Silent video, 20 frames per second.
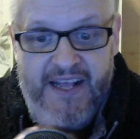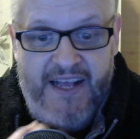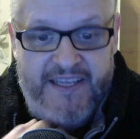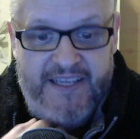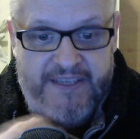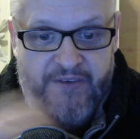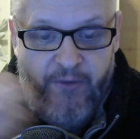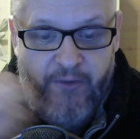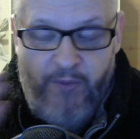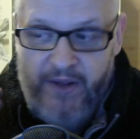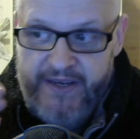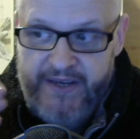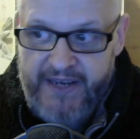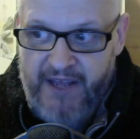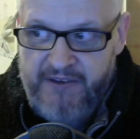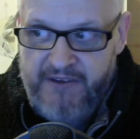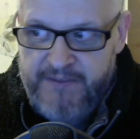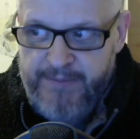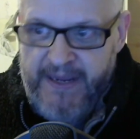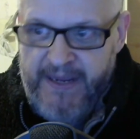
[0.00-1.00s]
As everyone
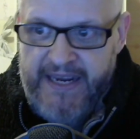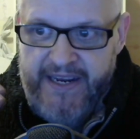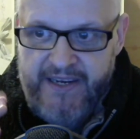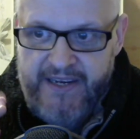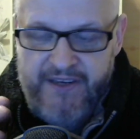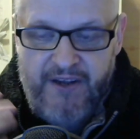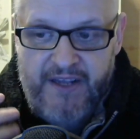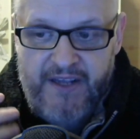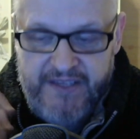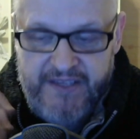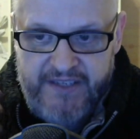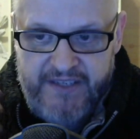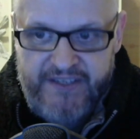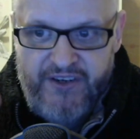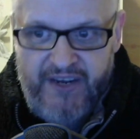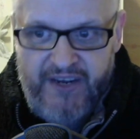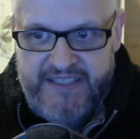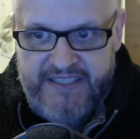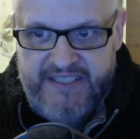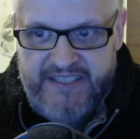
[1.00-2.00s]
knows, back in like the
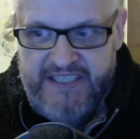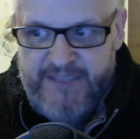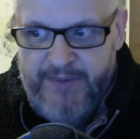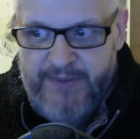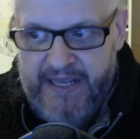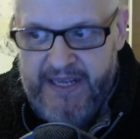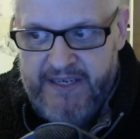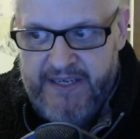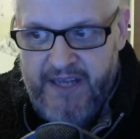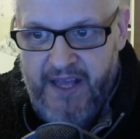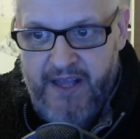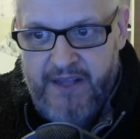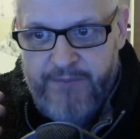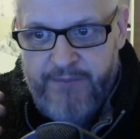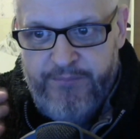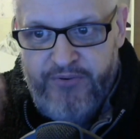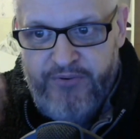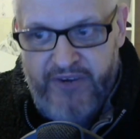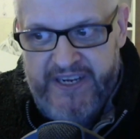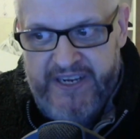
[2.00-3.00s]
90s, we had
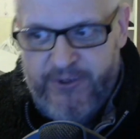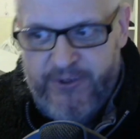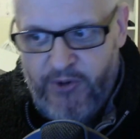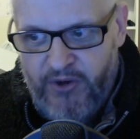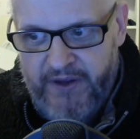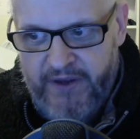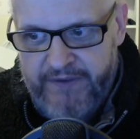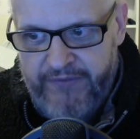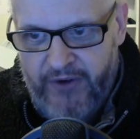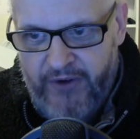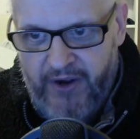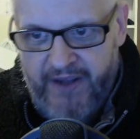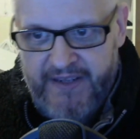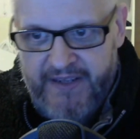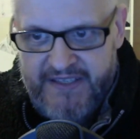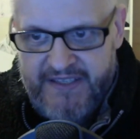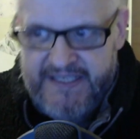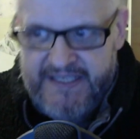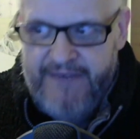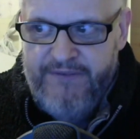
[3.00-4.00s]
pre-qualifying
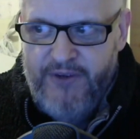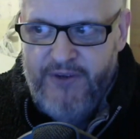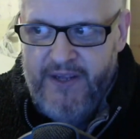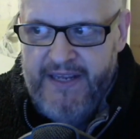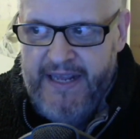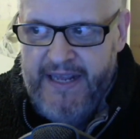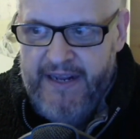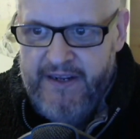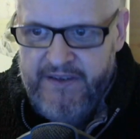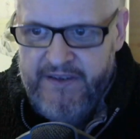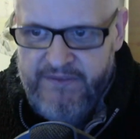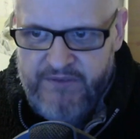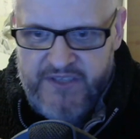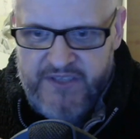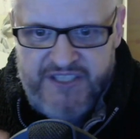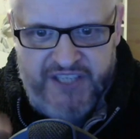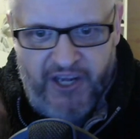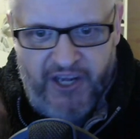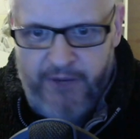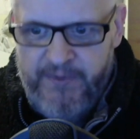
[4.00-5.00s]
and stuff like that, and
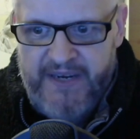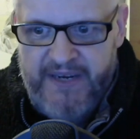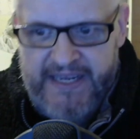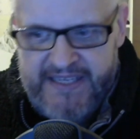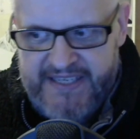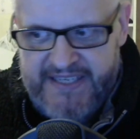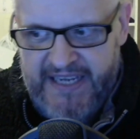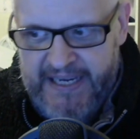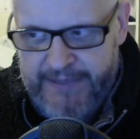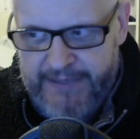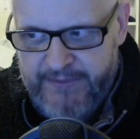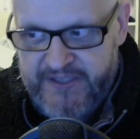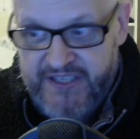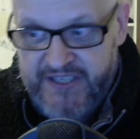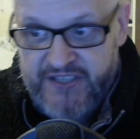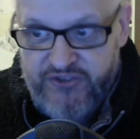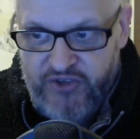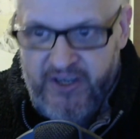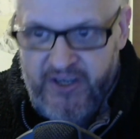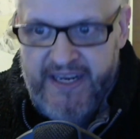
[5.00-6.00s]
so many teams
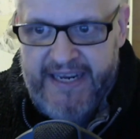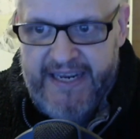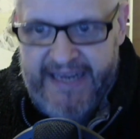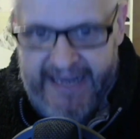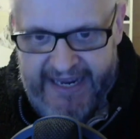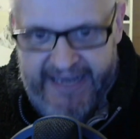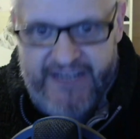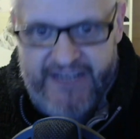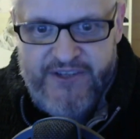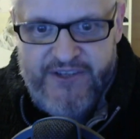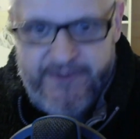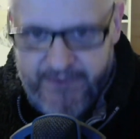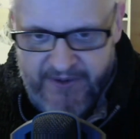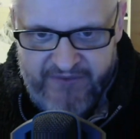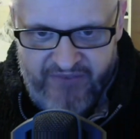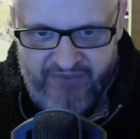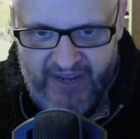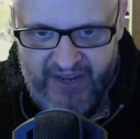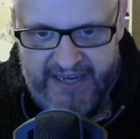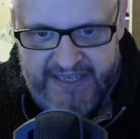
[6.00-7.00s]
just trying to get into
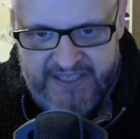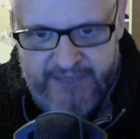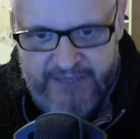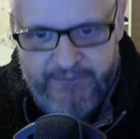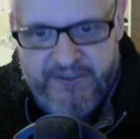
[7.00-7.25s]
a race.